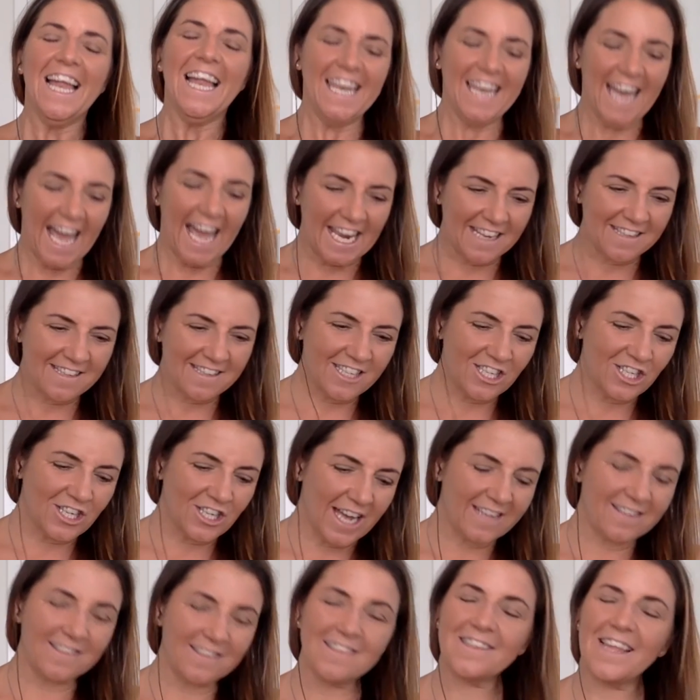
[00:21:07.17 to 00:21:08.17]
Ladies and
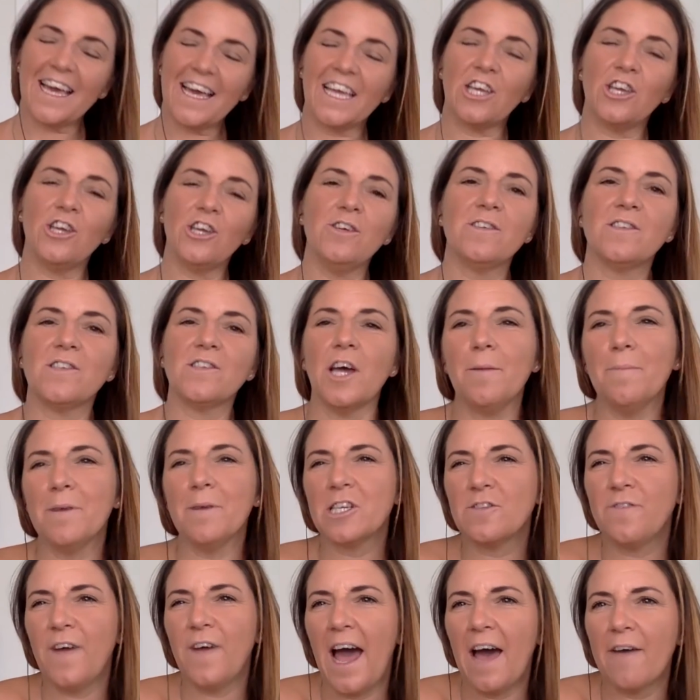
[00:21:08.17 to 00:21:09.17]
gents, thank you so
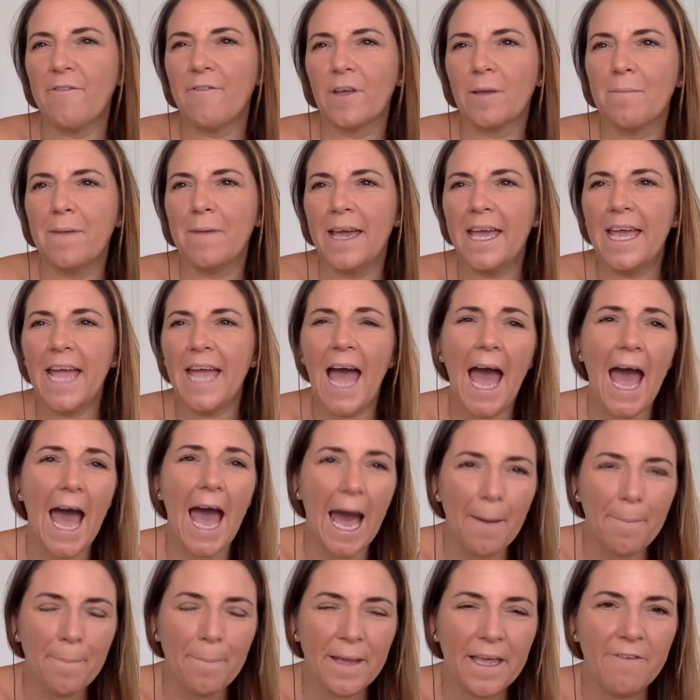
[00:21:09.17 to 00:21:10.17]
much for having me.
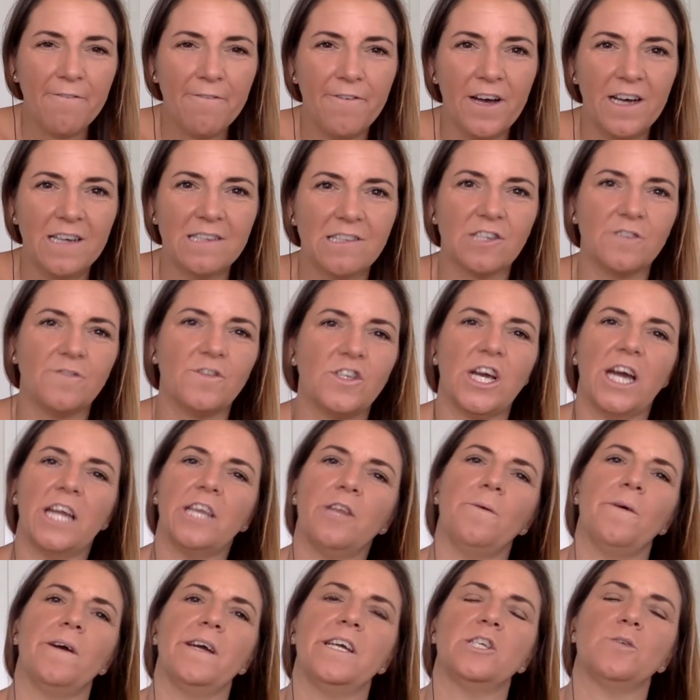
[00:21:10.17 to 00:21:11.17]
Happy 1st of
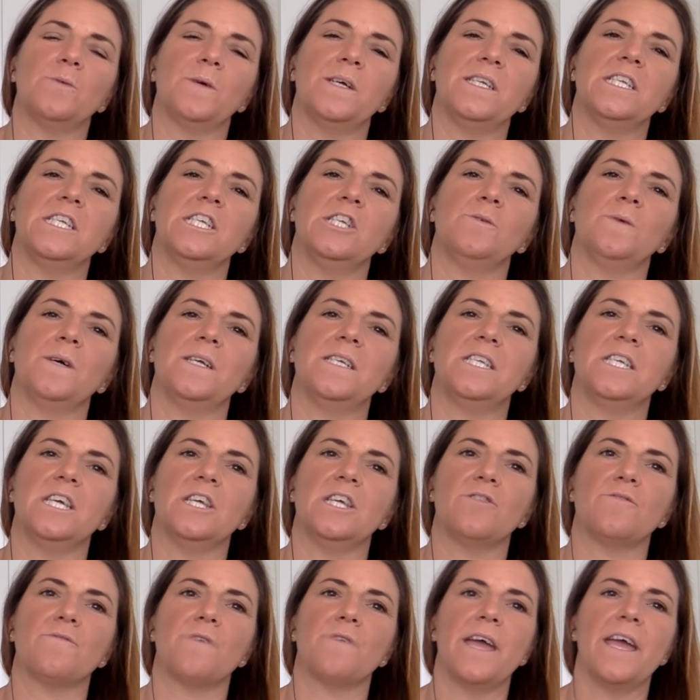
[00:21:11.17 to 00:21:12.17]
January
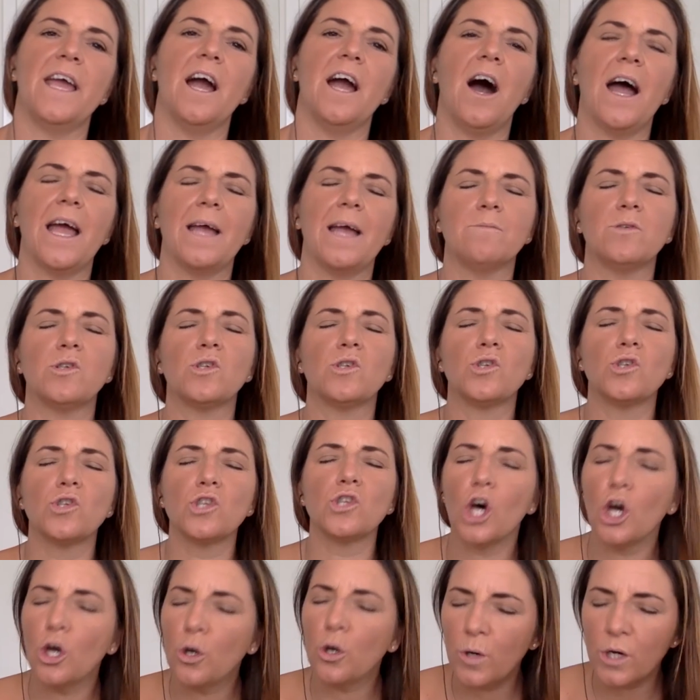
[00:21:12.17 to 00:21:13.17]
2023. I am
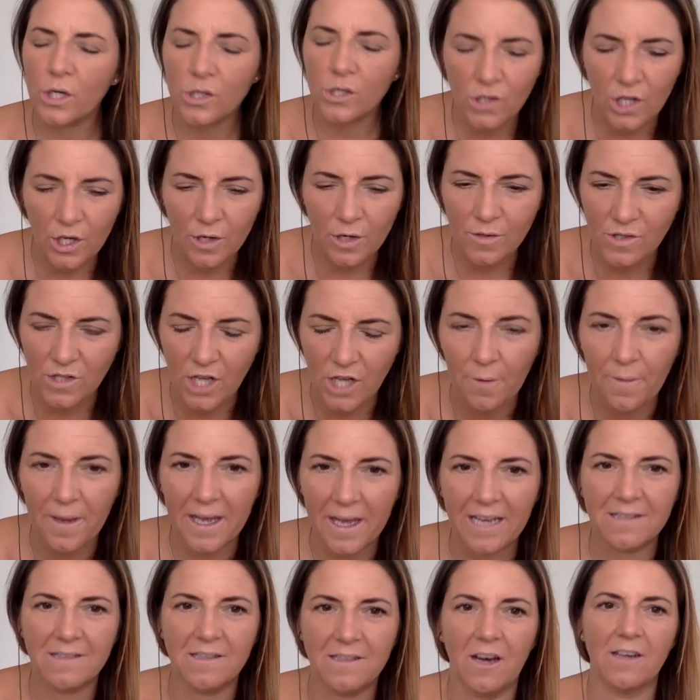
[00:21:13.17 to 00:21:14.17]
so, so, so
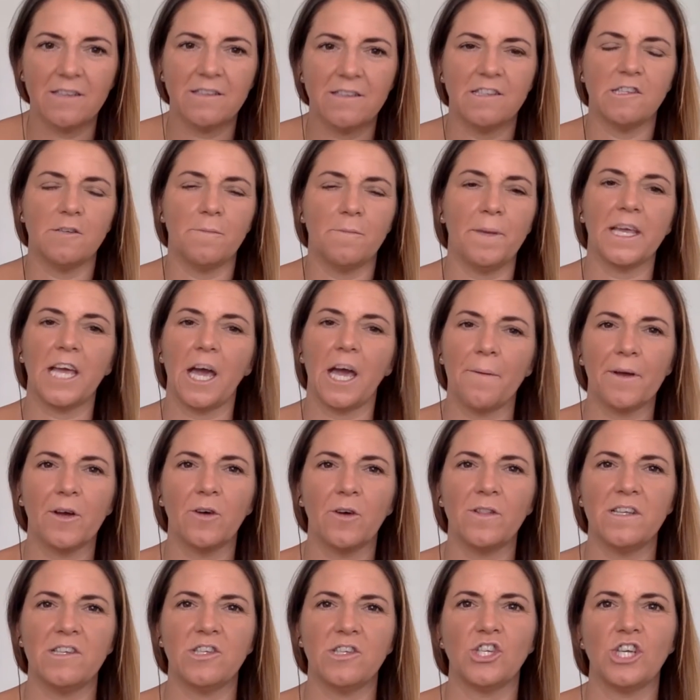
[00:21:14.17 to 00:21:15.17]
excited to be
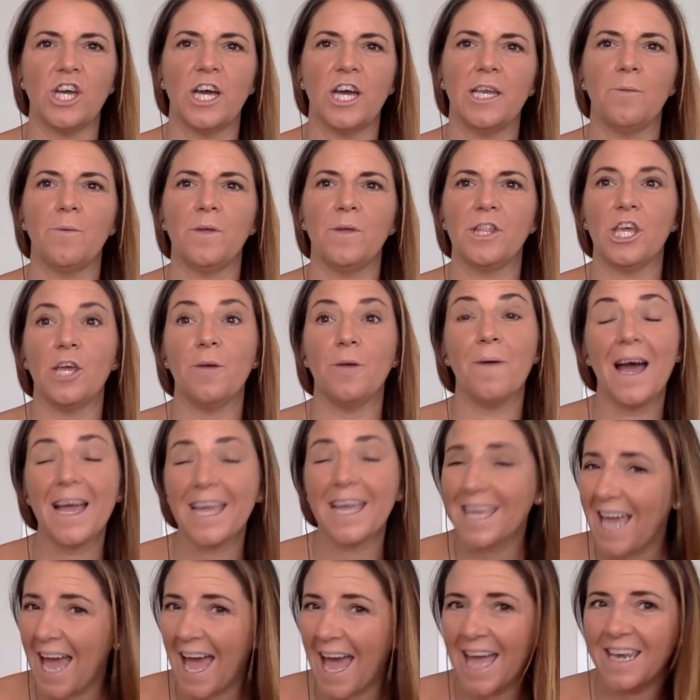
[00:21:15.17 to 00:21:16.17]
going on this journey with you
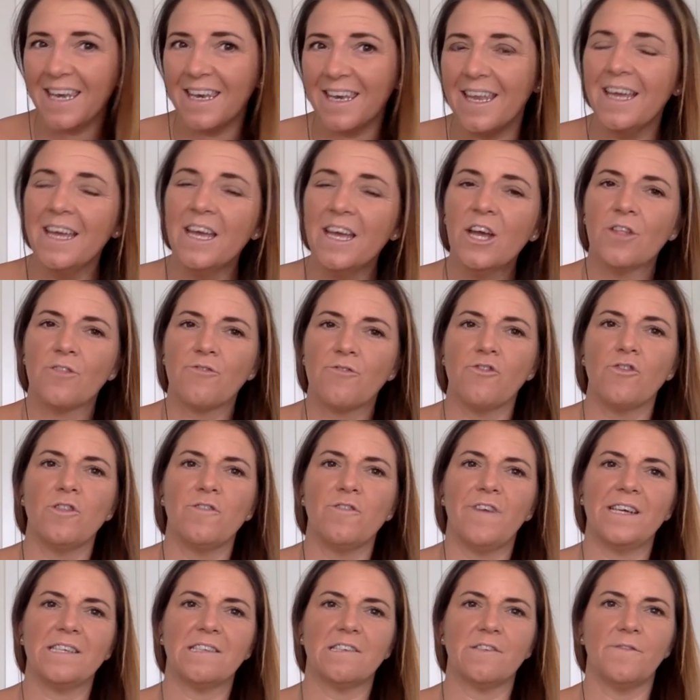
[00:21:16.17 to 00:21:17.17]
again through
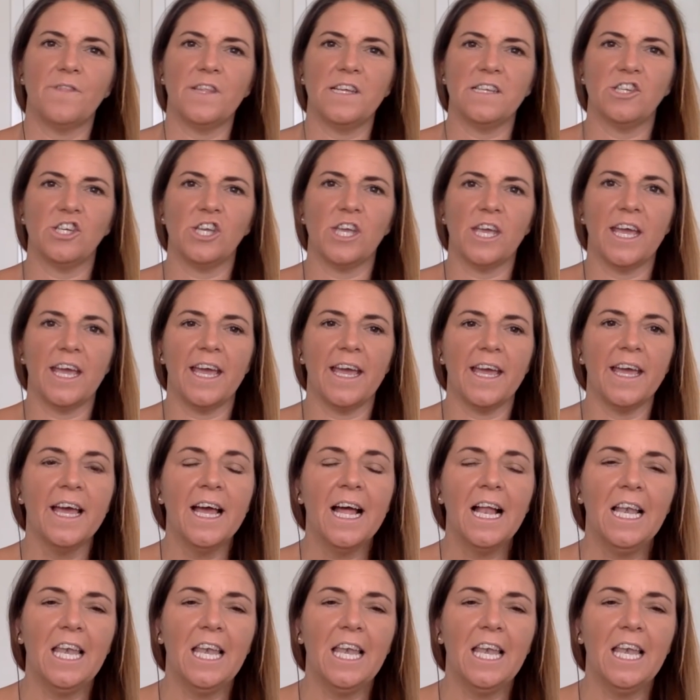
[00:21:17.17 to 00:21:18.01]
the rest of this year.